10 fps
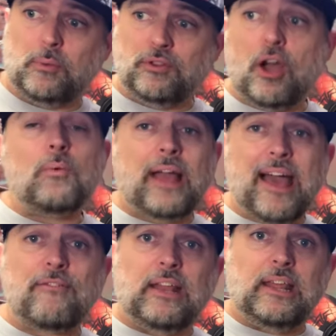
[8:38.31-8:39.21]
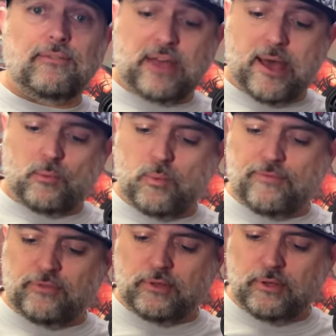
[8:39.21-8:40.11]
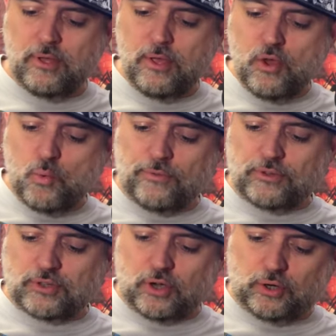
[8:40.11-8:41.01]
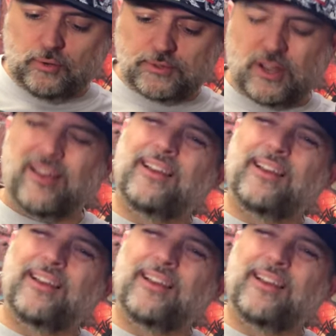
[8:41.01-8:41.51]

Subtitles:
So we don't have any of that with the Cyclops. So